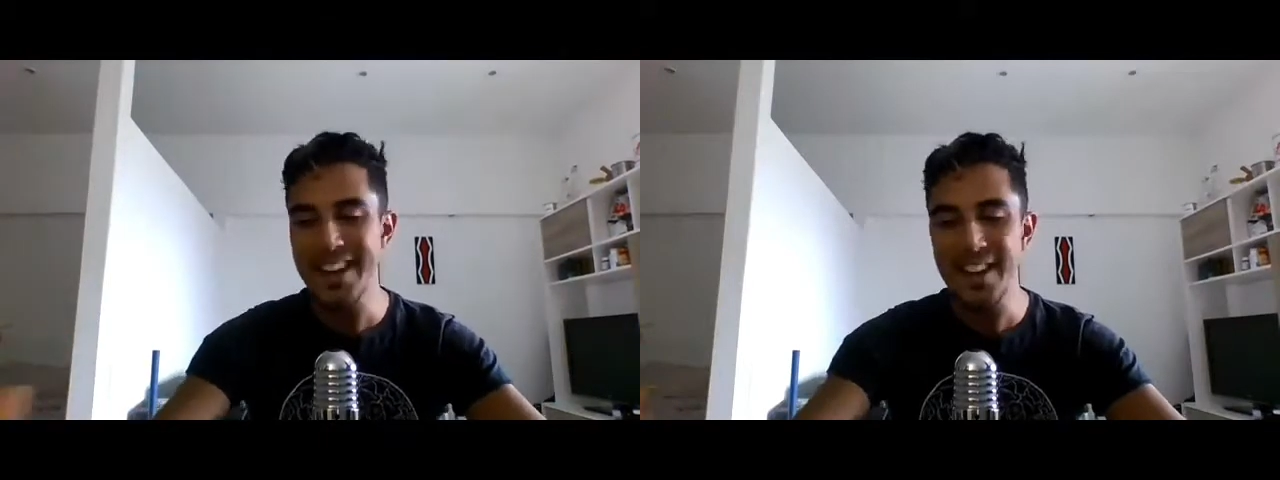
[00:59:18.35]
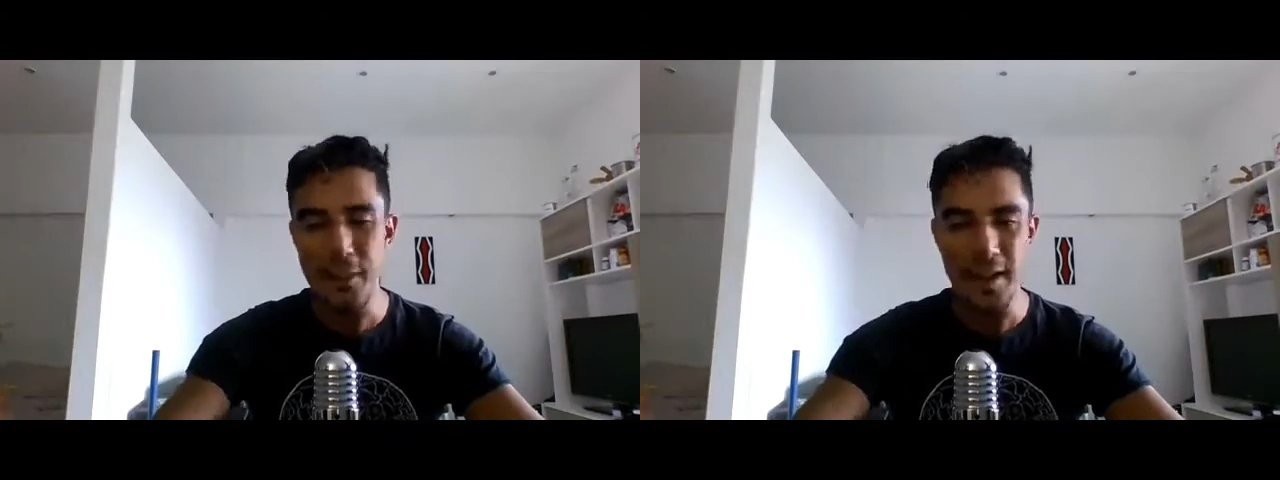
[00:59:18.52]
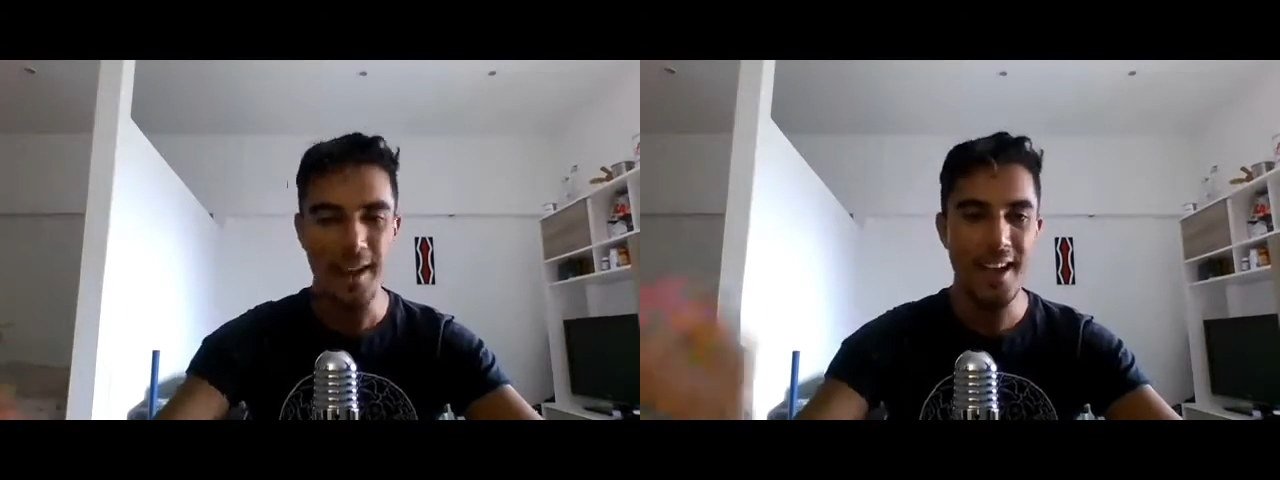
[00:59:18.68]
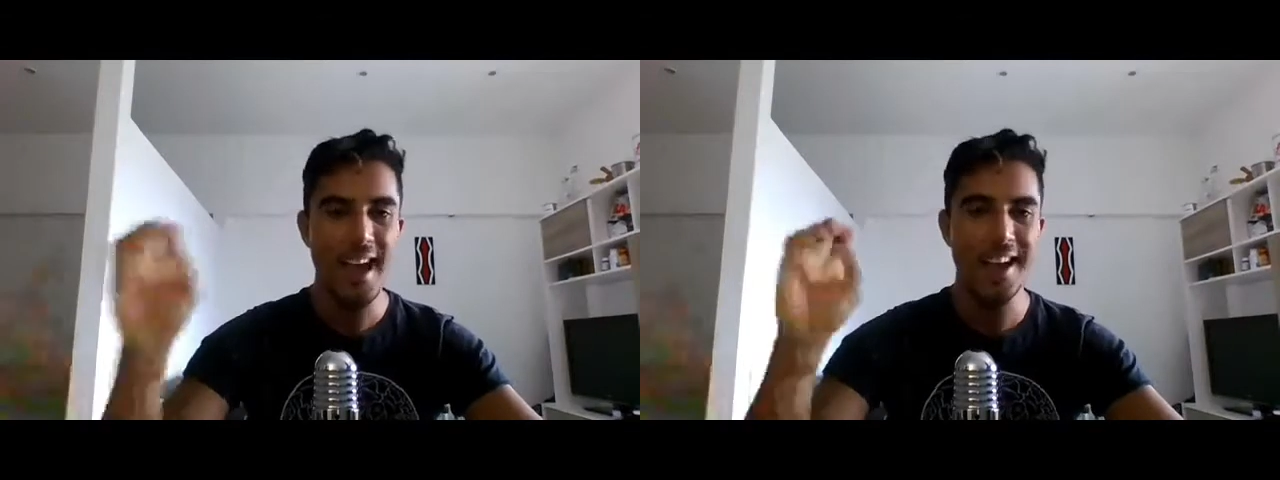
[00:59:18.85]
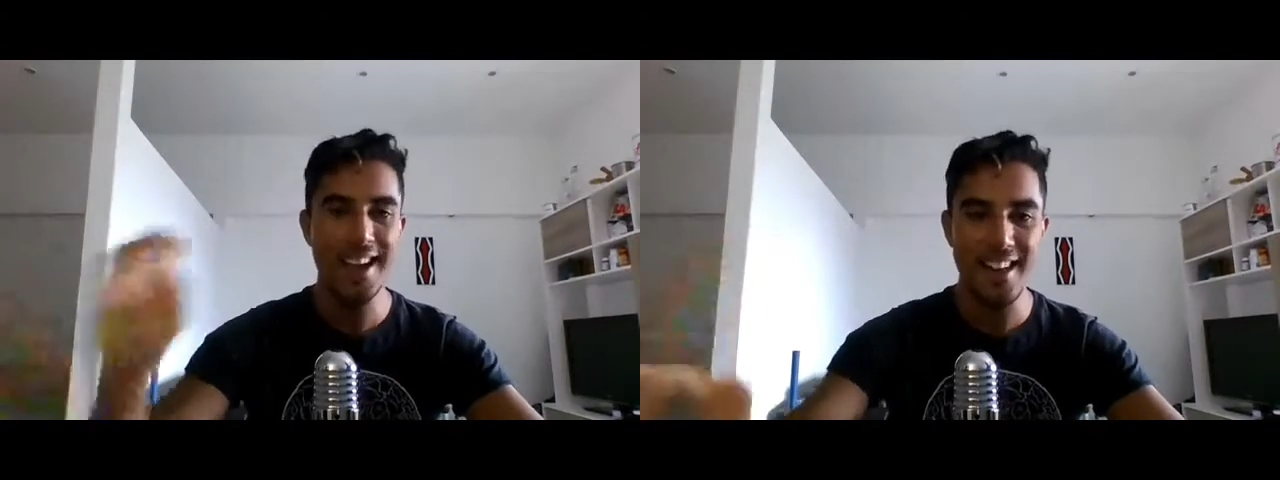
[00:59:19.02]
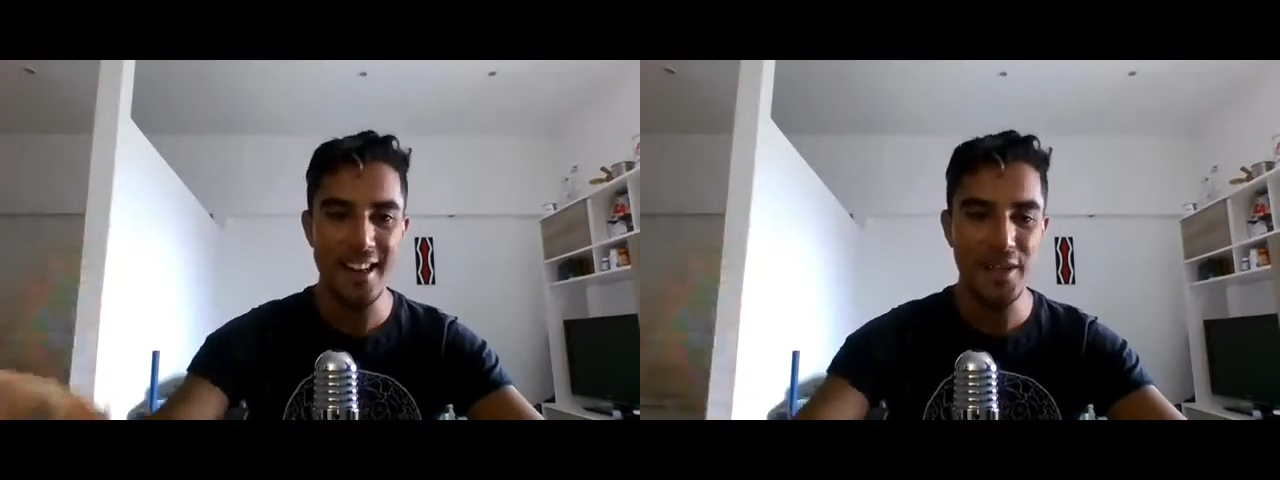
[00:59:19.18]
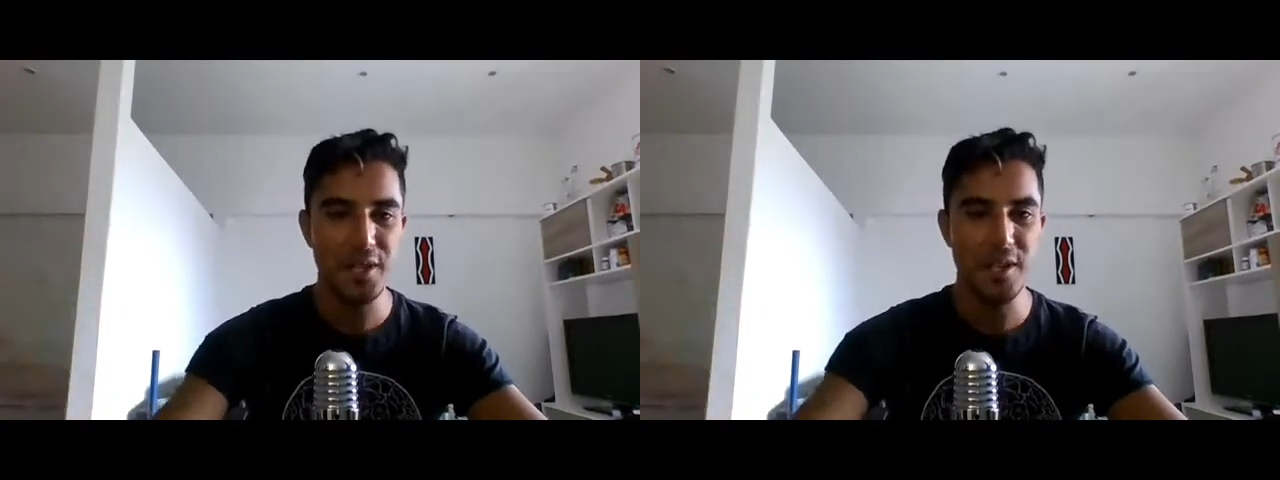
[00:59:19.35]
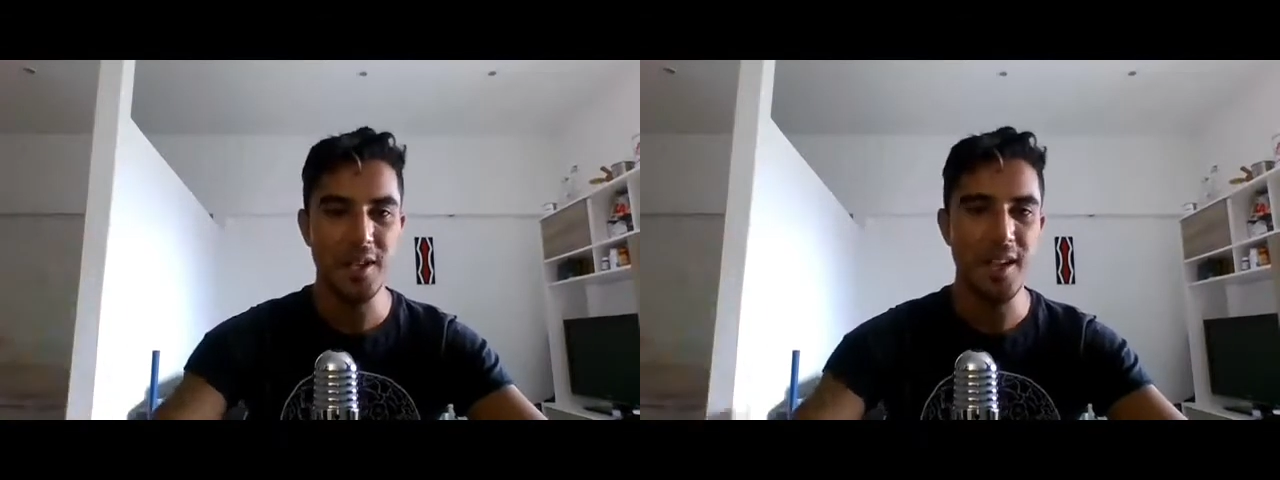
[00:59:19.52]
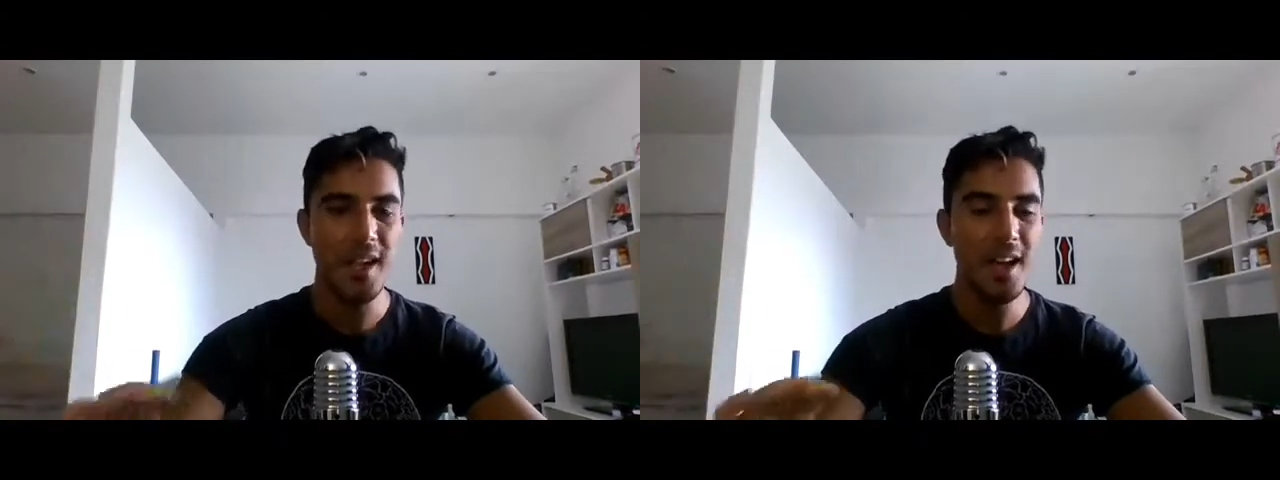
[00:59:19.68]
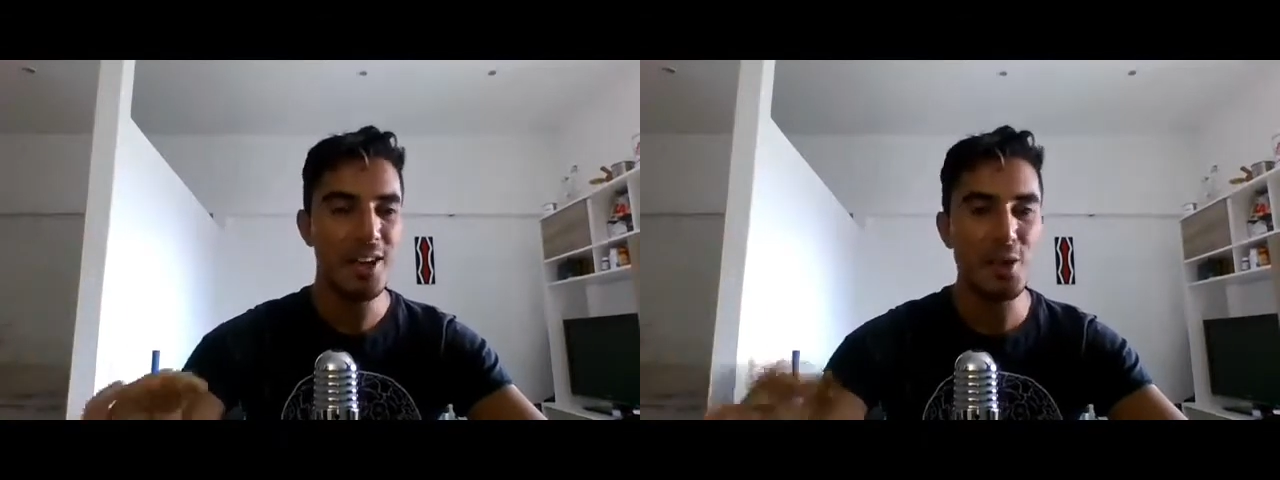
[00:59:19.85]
Anyway, I get a lot of shit.